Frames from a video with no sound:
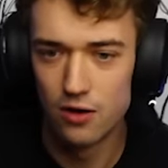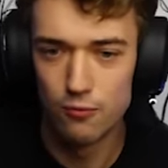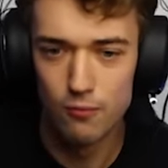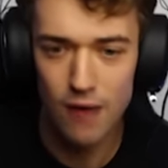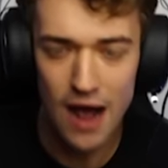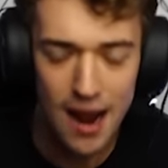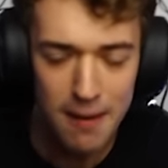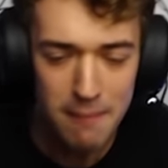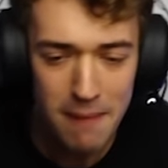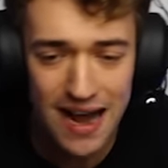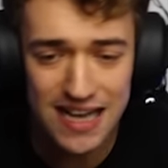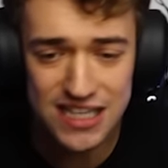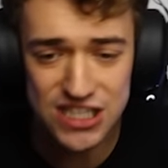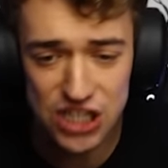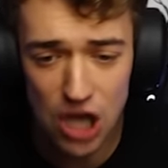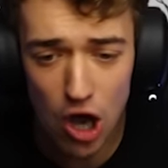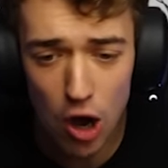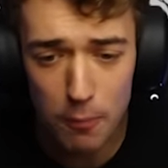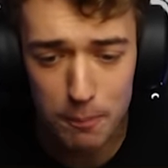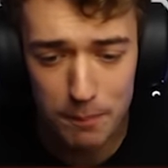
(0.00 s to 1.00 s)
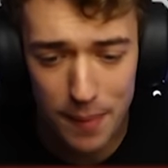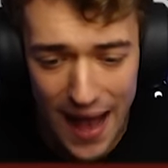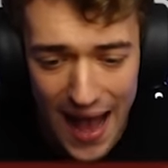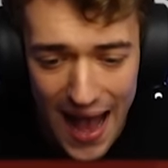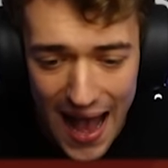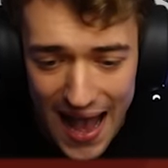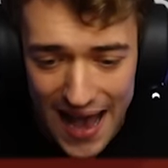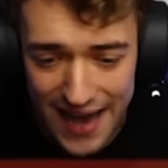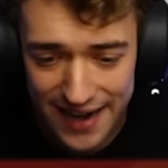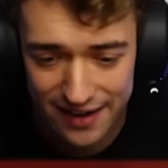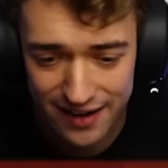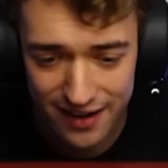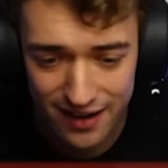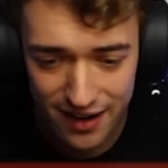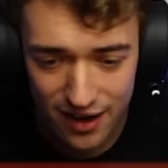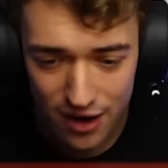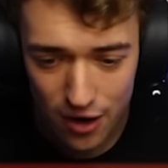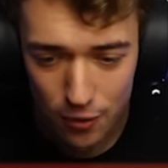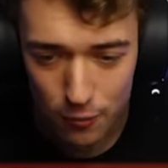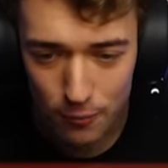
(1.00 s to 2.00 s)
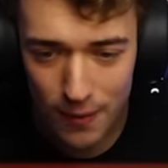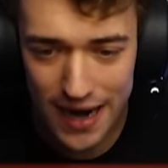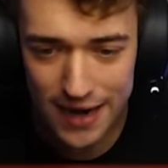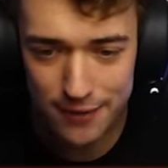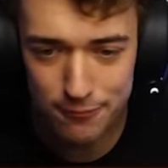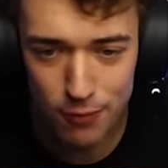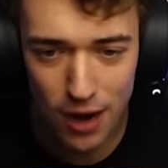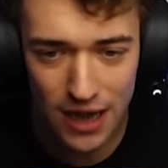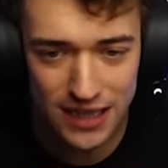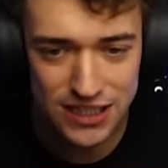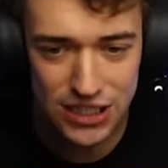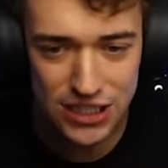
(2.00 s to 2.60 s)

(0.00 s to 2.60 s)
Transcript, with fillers: Why am I so bad? Wait, what